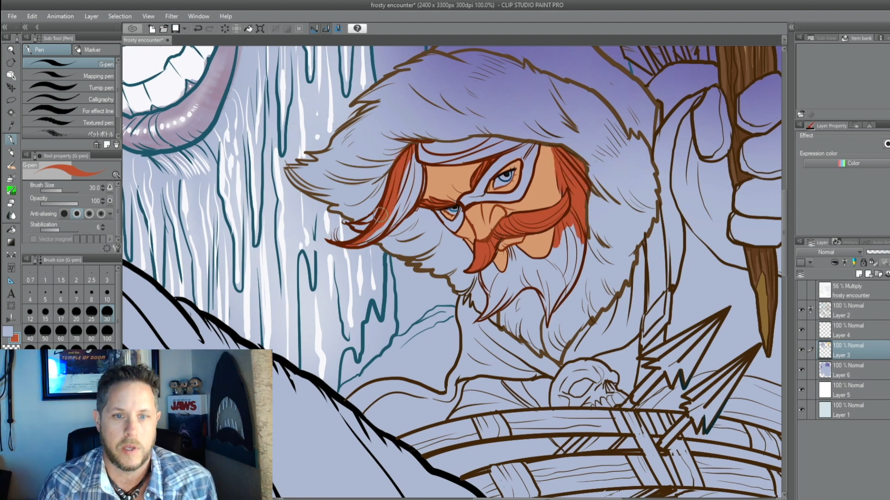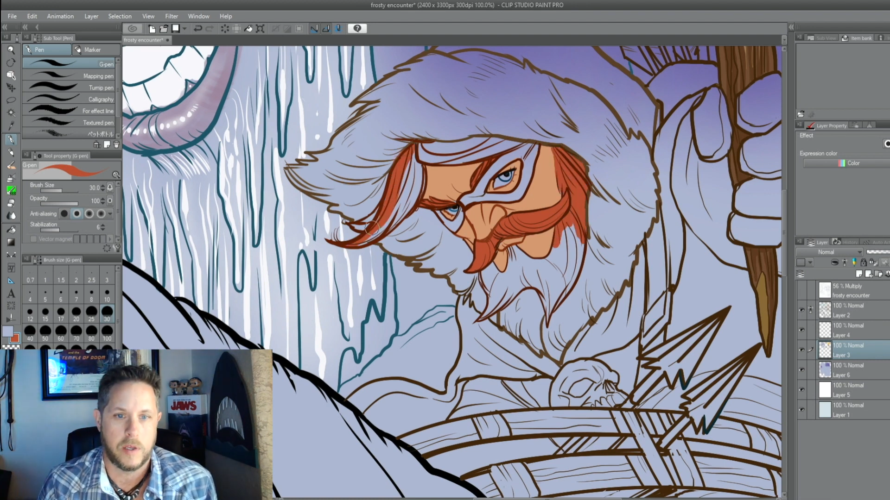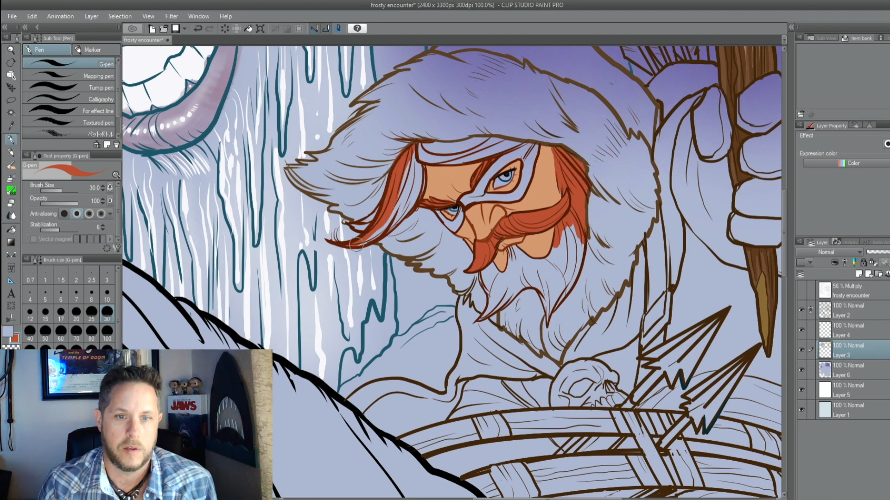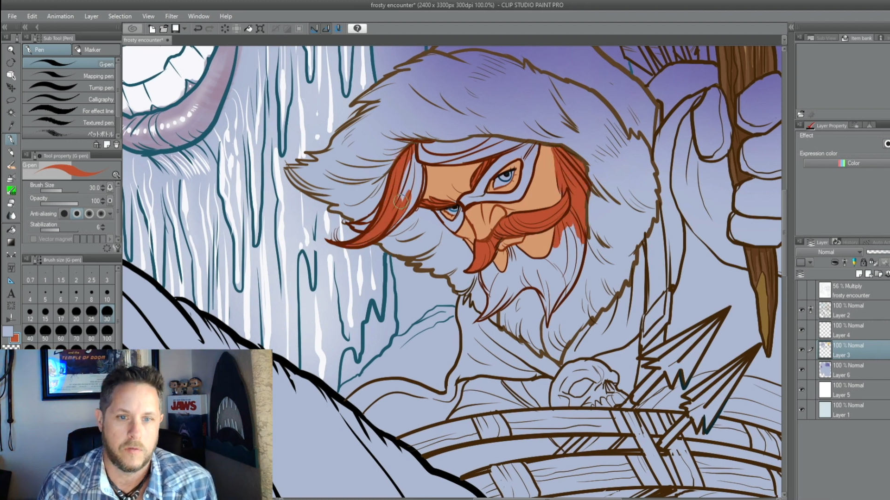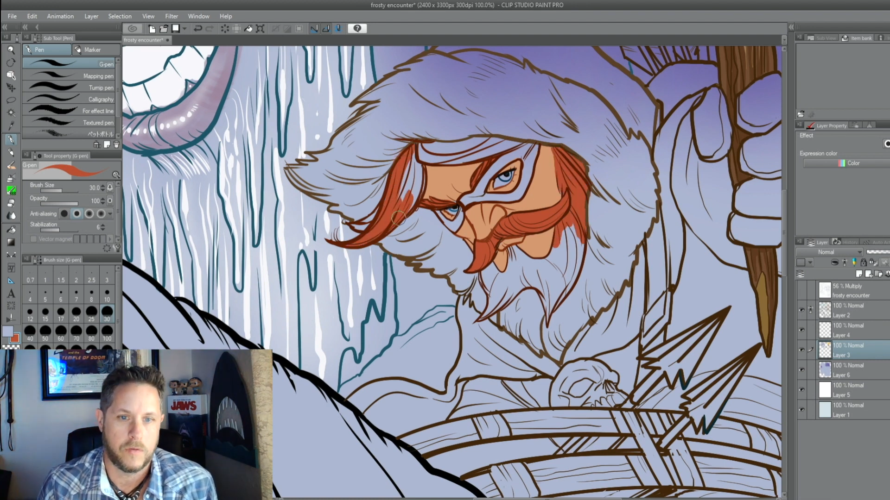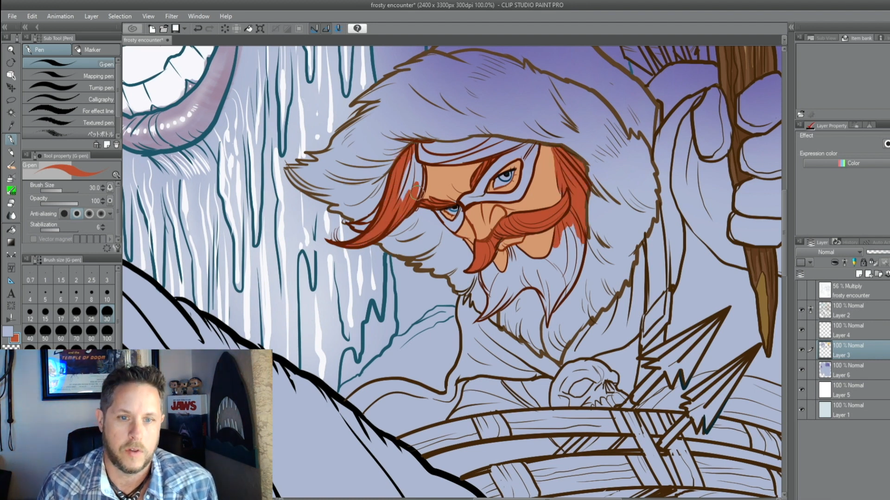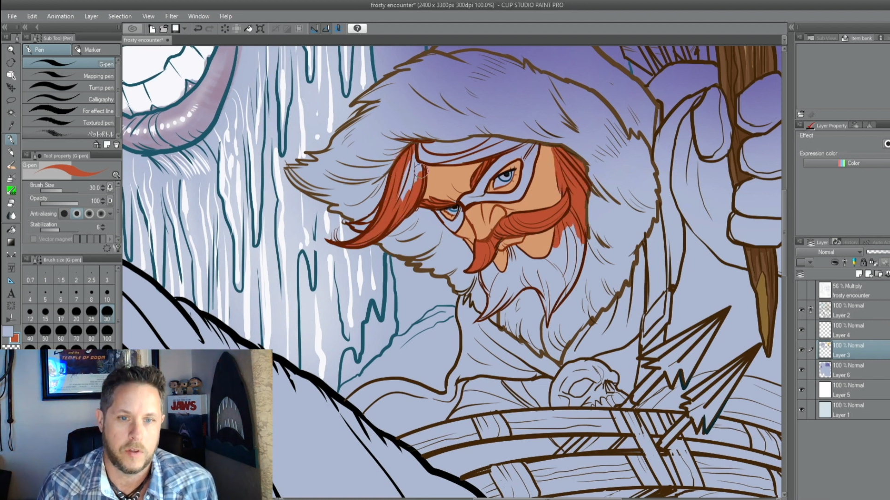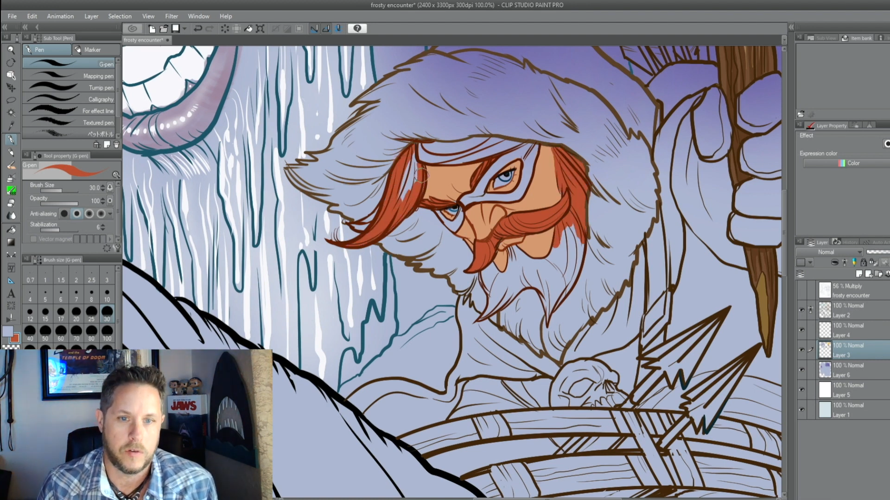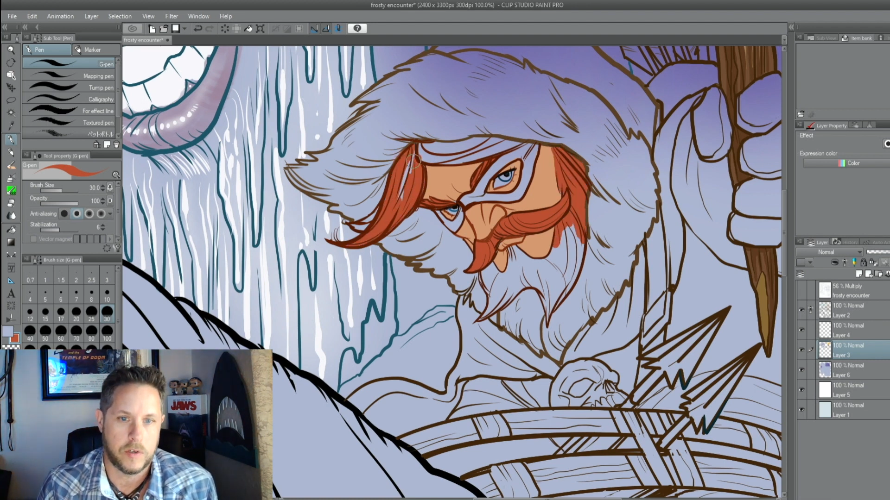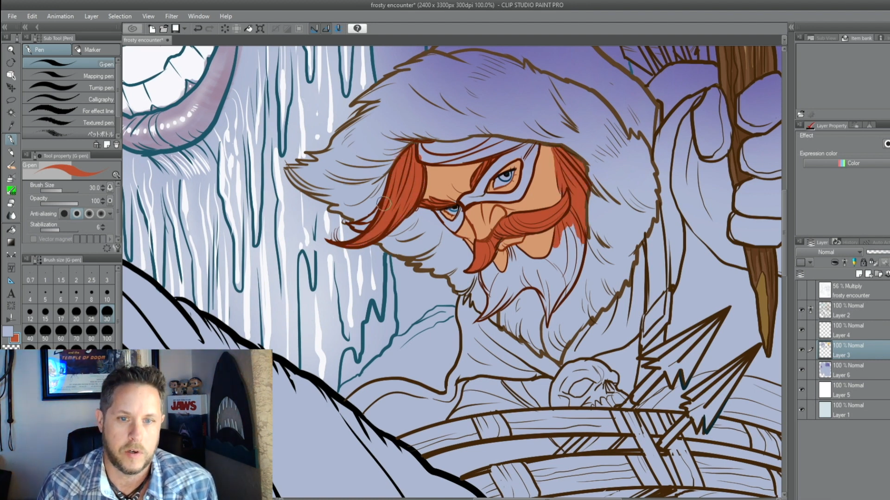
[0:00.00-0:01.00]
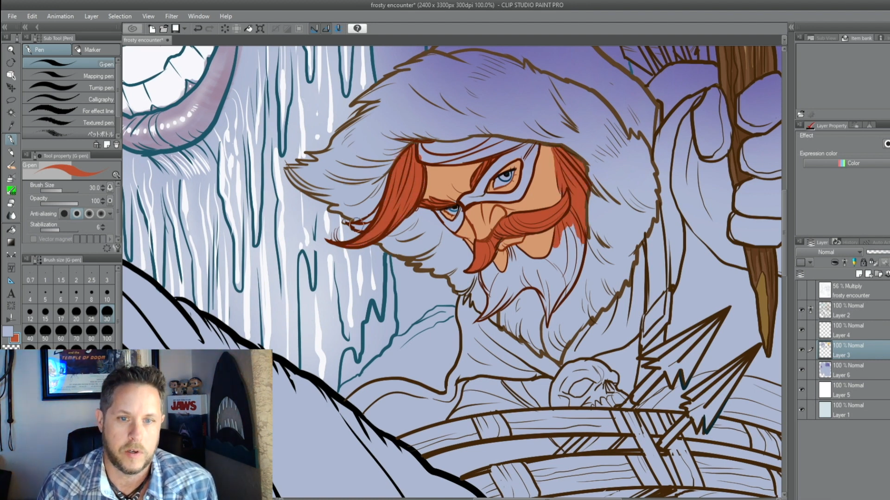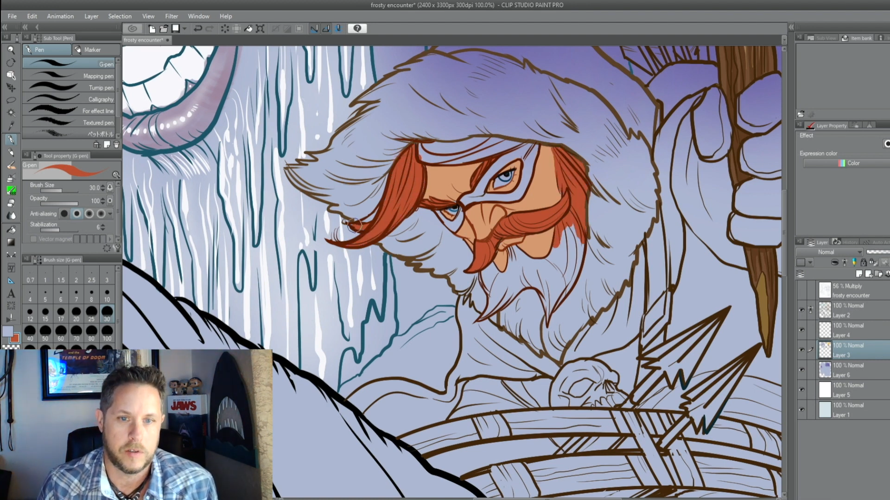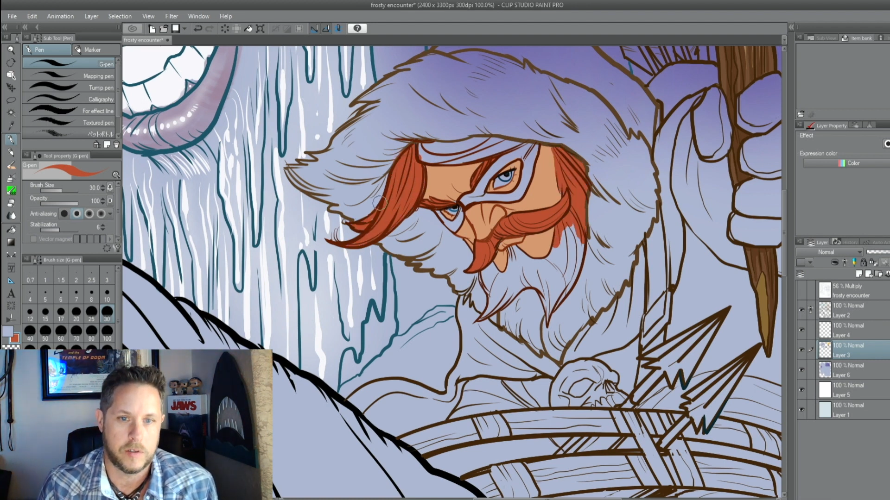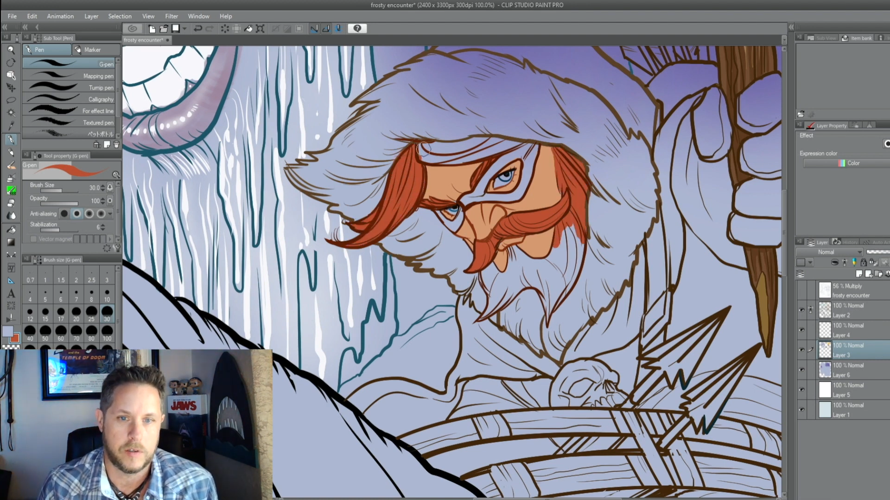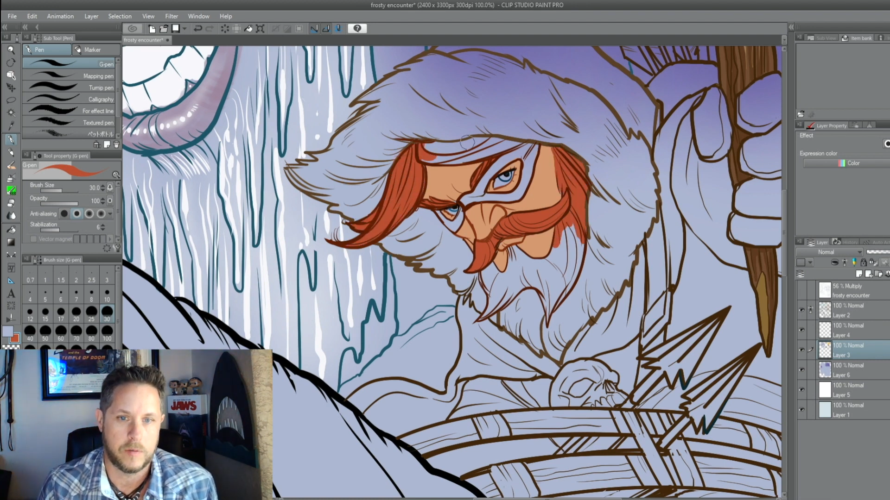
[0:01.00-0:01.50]
and filling those areas
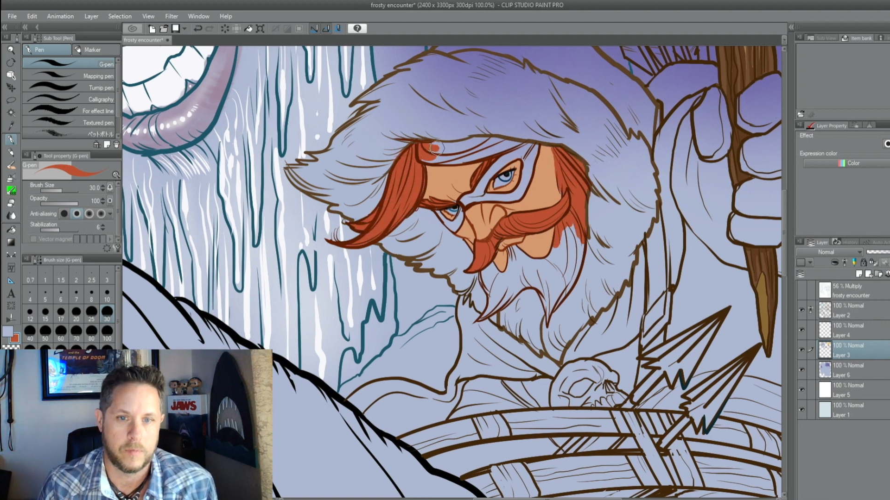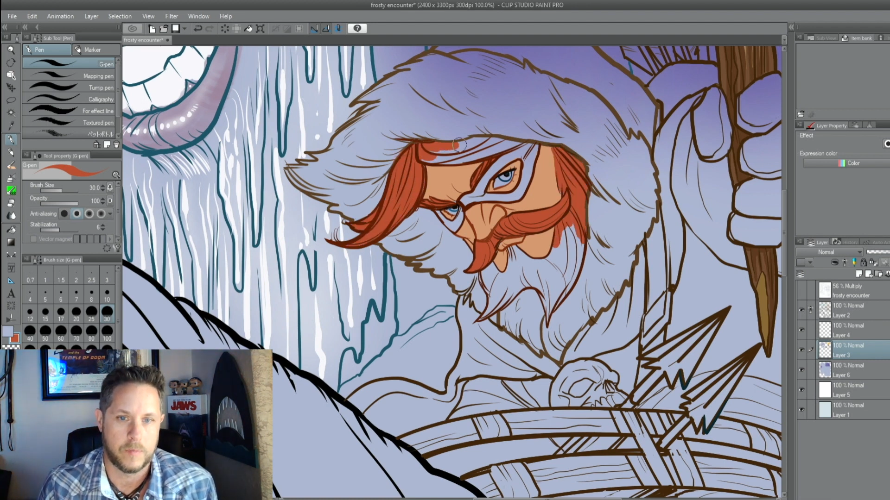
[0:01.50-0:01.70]
in.